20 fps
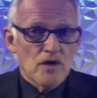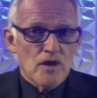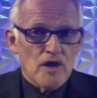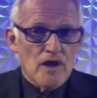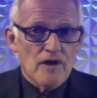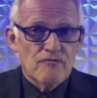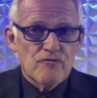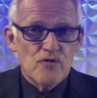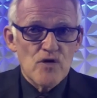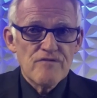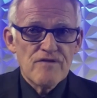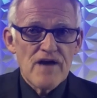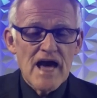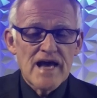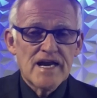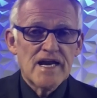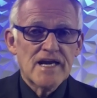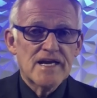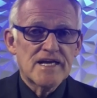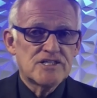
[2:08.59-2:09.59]
If we've
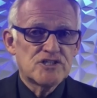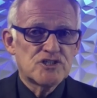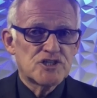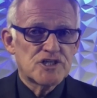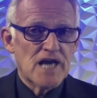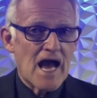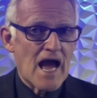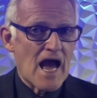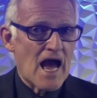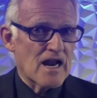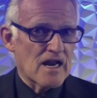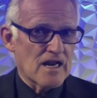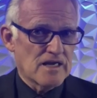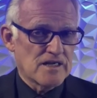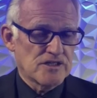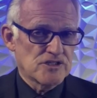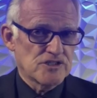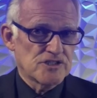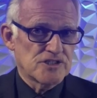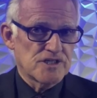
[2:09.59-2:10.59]
had any
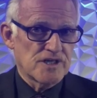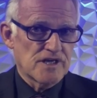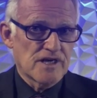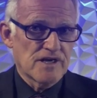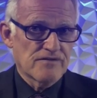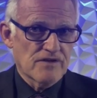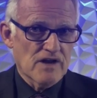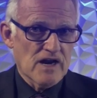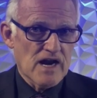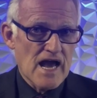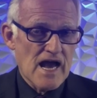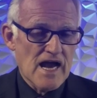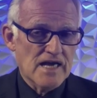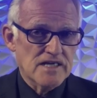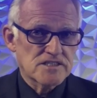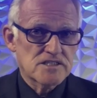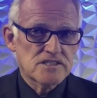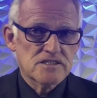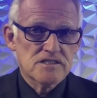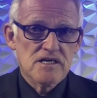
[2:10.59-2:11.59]
challenge in the
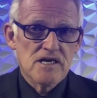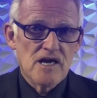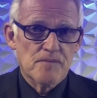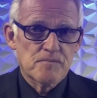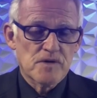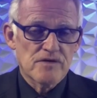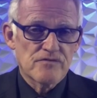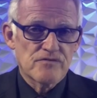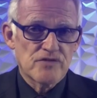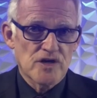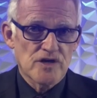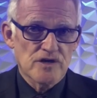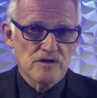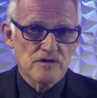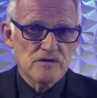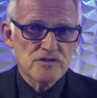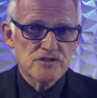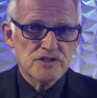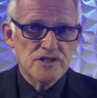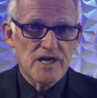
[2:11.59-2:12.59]
last couple of
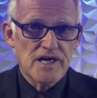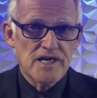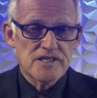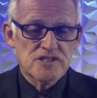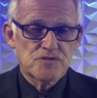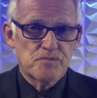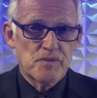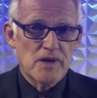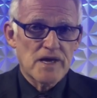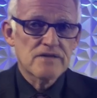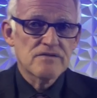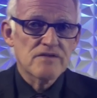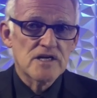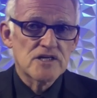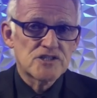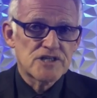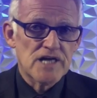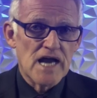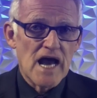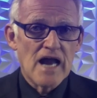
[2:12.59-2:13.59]
years, it's been the
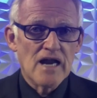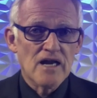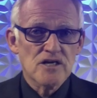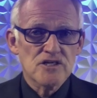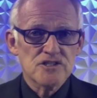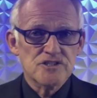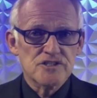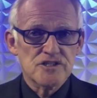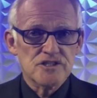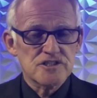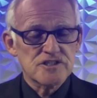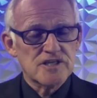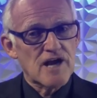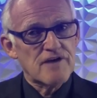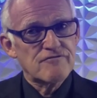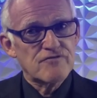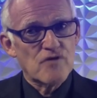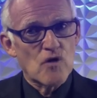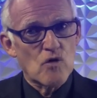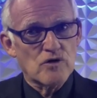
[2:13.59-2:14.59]
challenge to stay
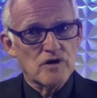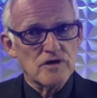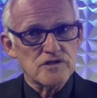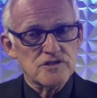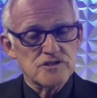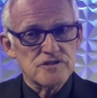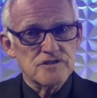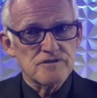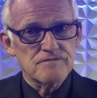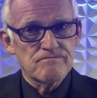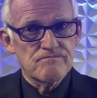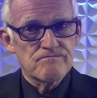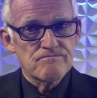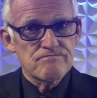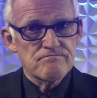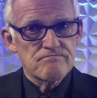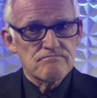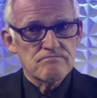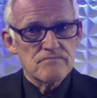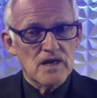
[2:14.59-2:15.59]
focused,
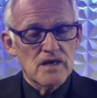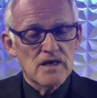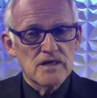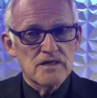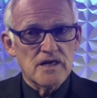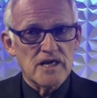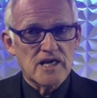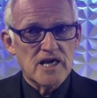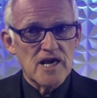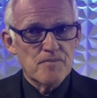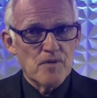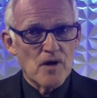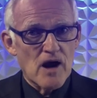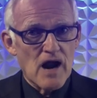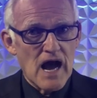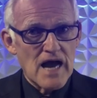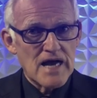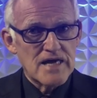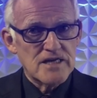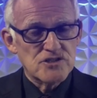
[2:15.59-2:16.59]
to keep our
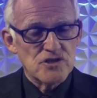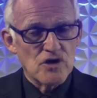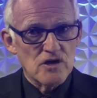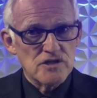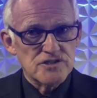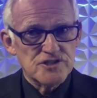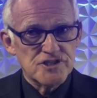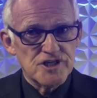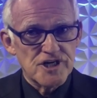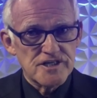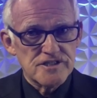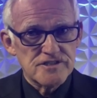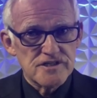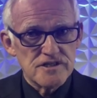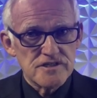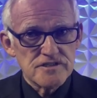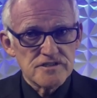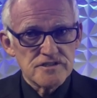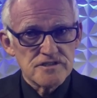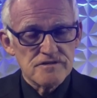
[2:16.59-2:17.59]
eyes on
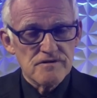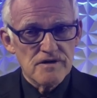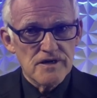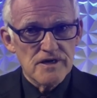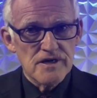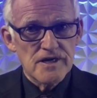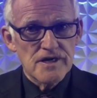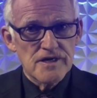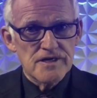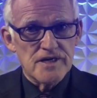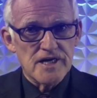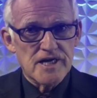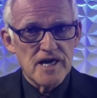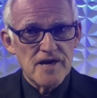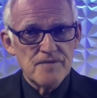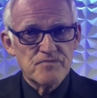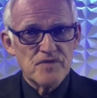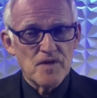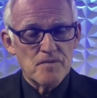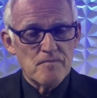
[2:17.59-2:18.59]
Jesus, to
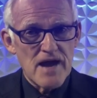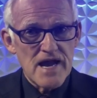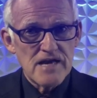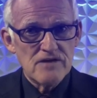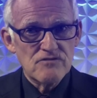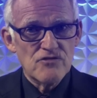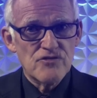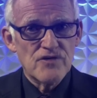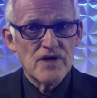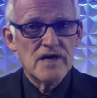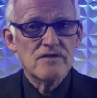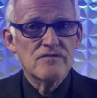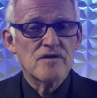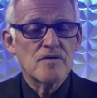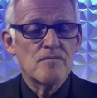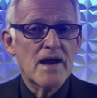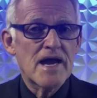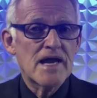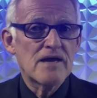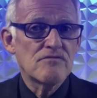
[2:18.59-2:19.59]
keep the main thing the
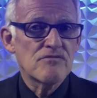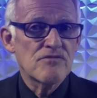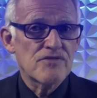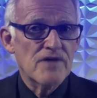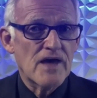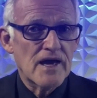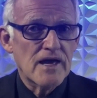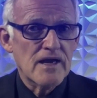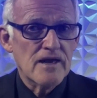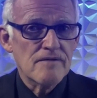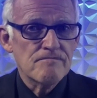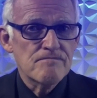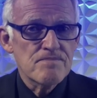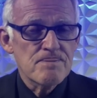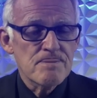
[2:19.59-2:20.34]
main thing,